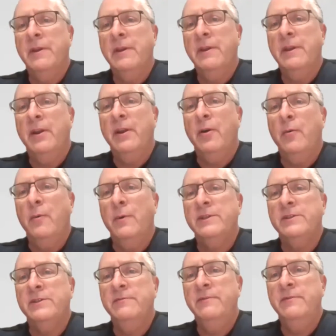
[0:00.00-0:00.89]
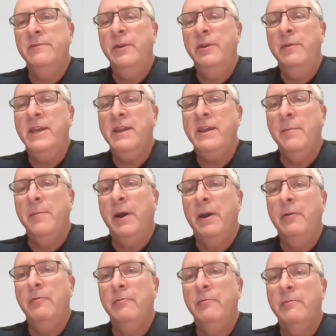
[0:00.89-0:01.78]
what's unique
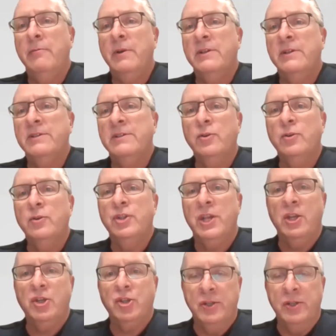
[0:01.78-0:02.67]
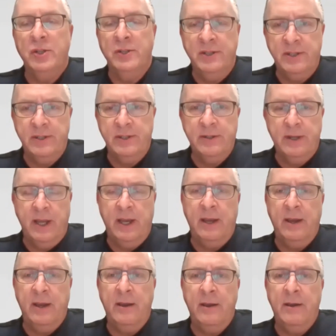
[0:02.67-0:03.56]
about associations
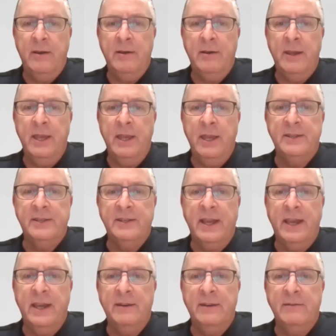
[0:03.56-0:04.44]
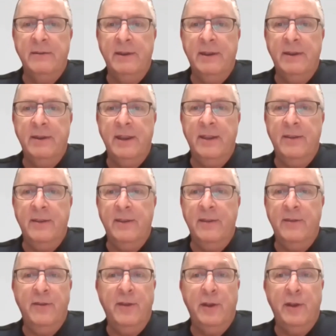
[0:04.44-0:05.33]
is that
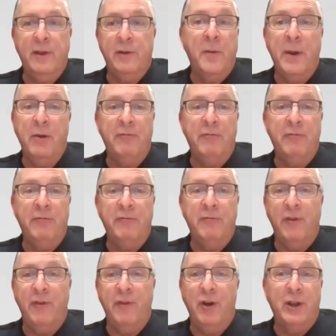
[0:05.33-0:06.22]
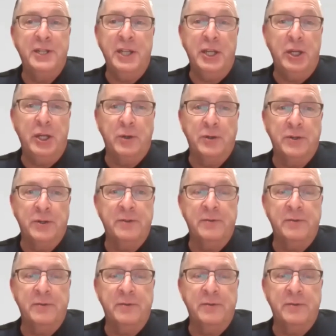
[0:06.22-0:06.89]
they're about volunteers.